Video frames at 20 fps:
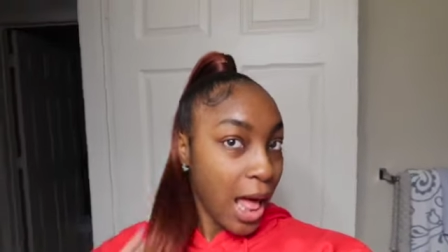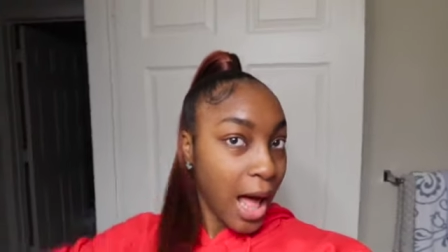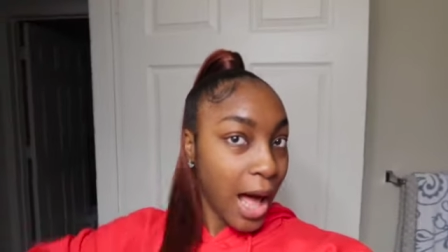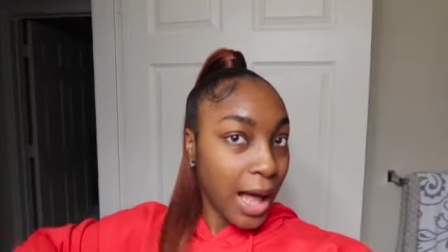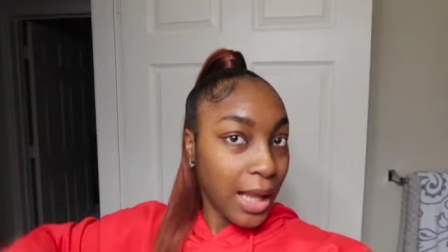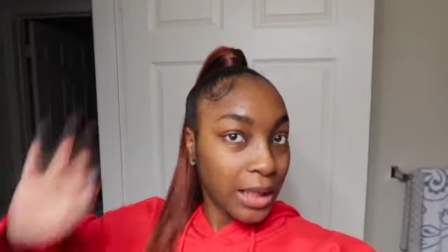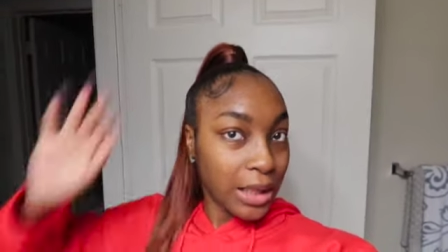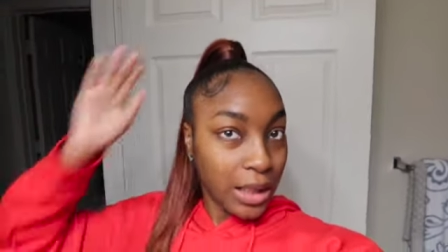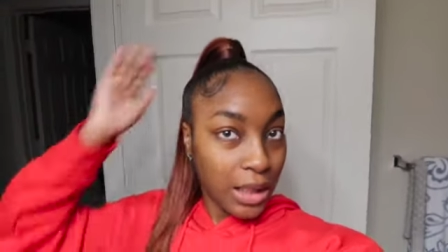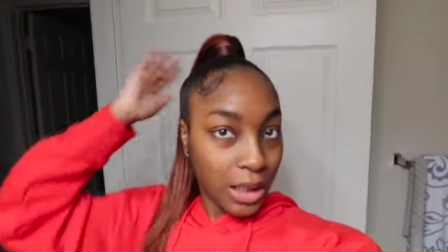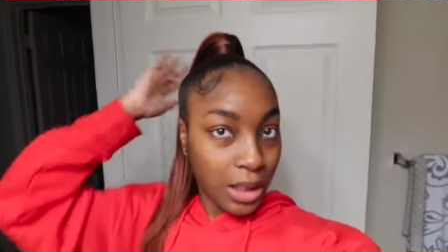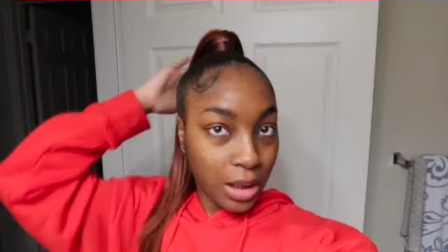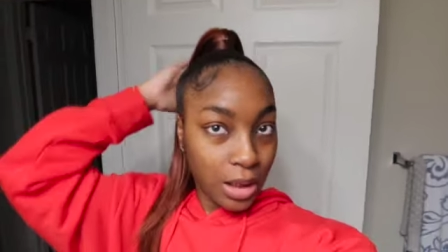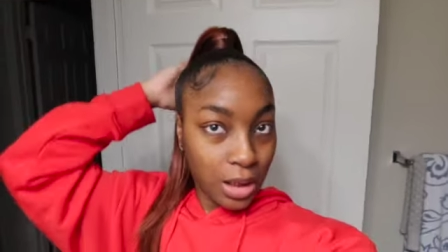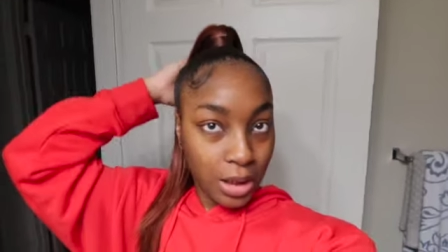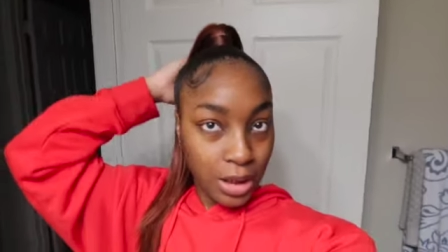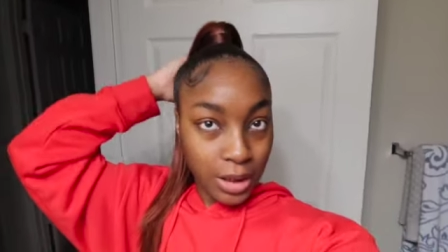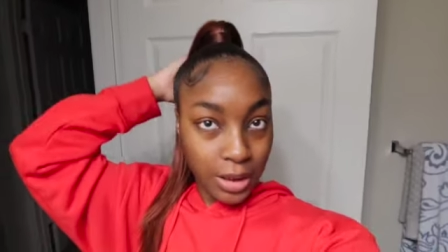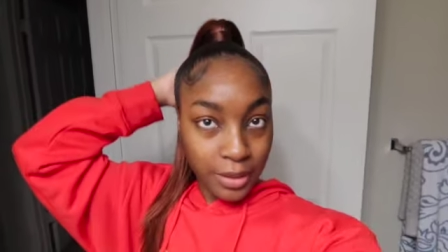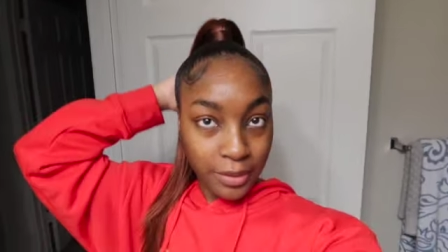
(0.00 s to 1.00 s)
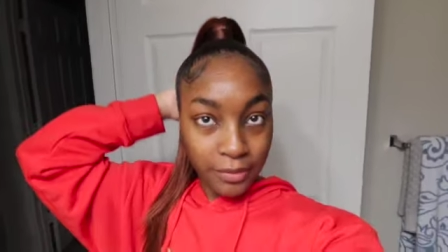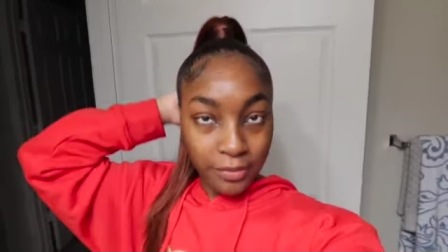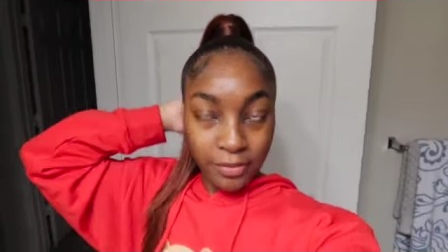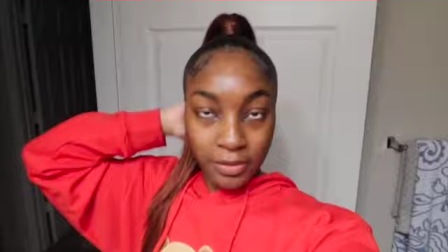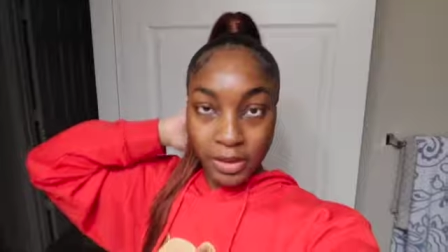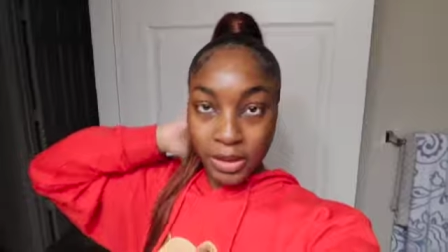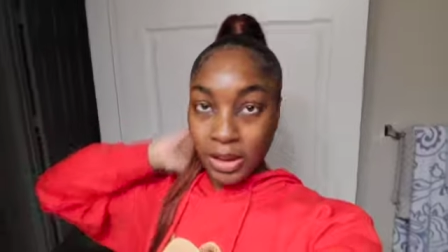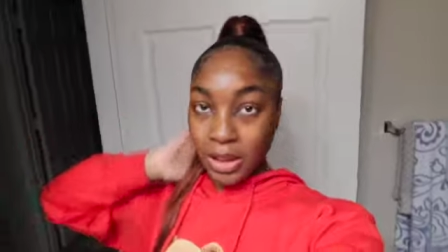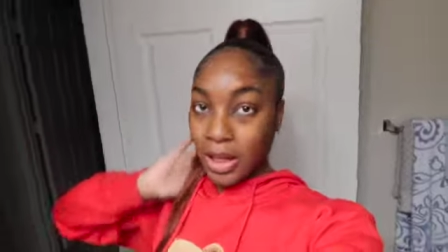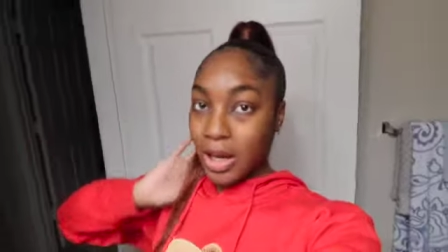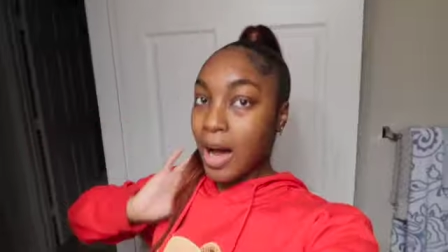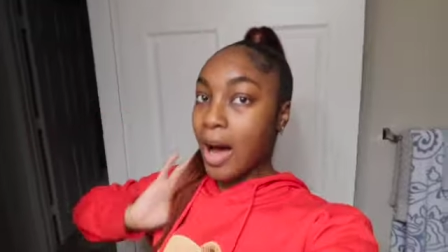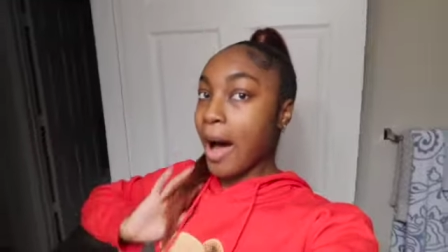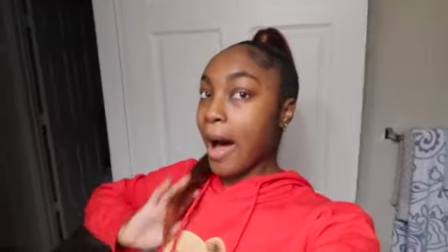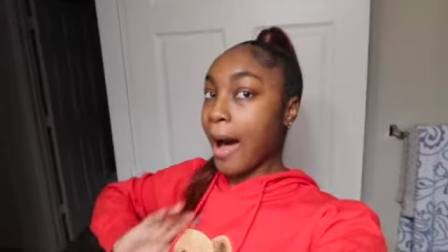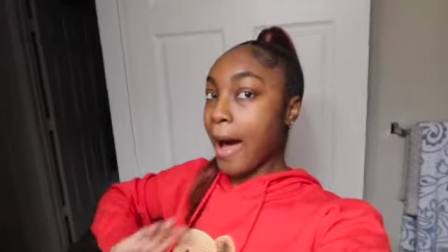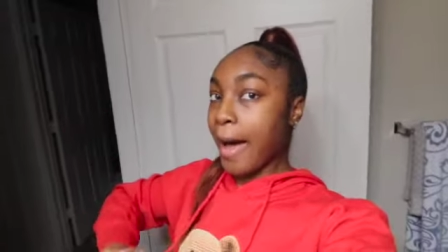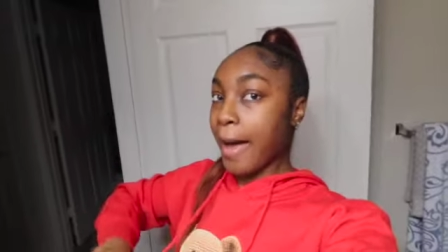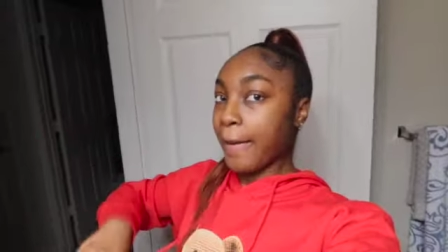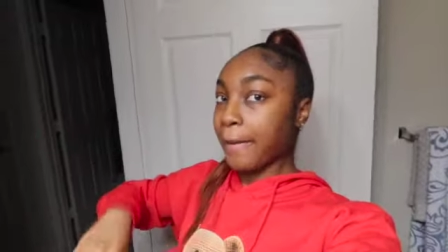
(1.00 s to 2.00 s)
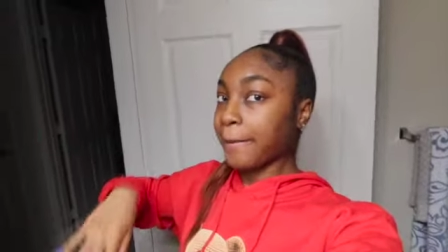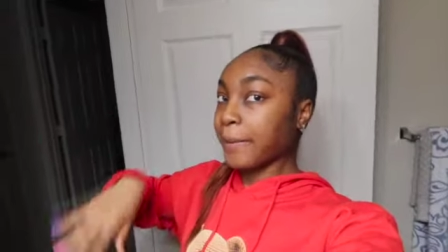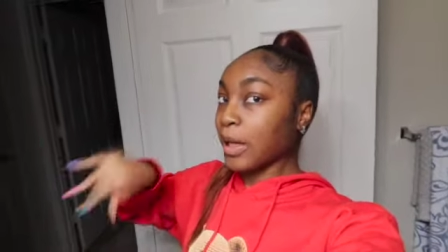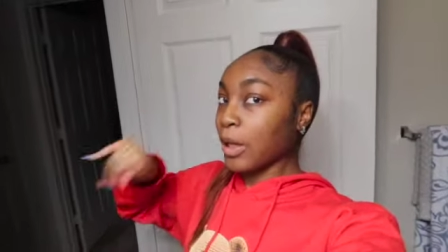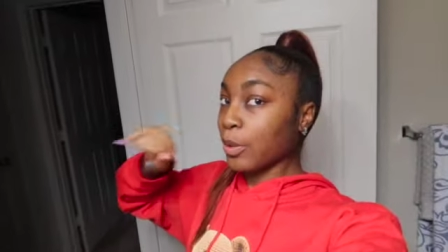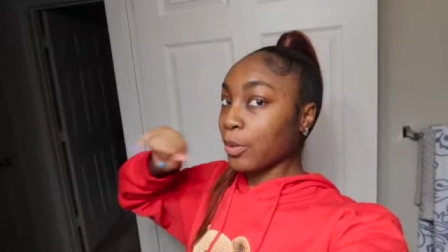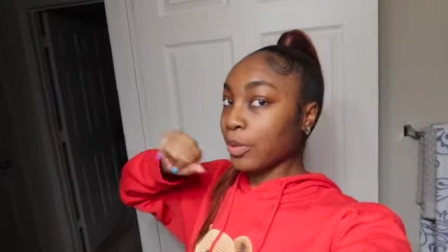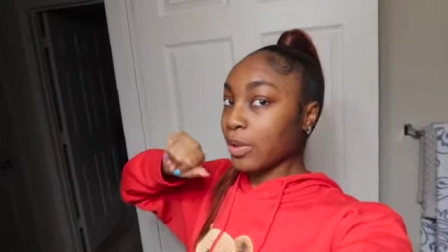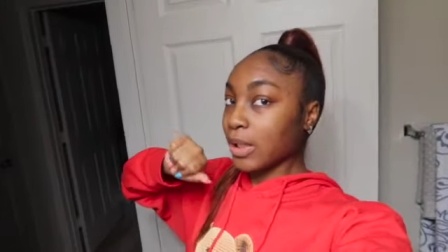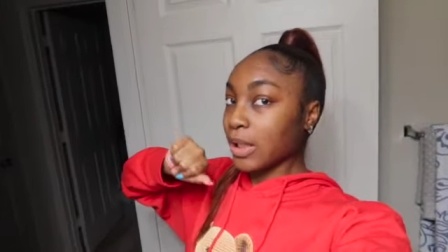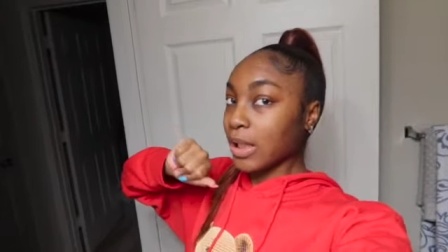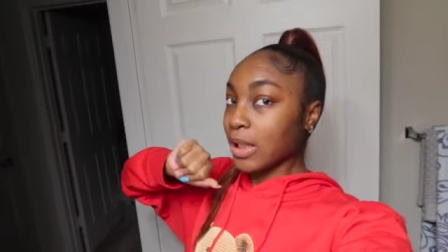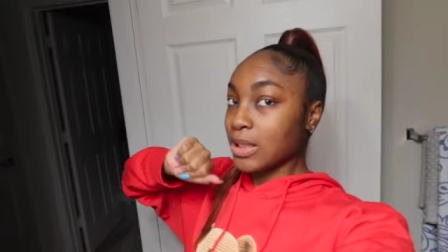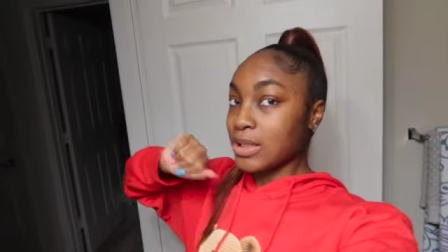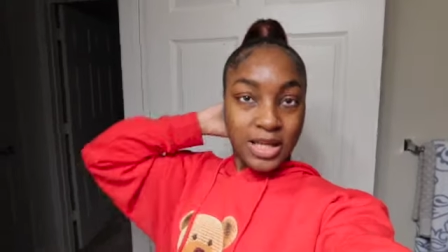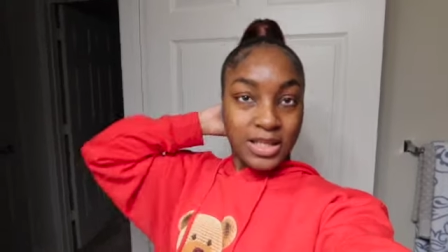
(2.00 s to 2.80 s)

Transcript: I love a high pony.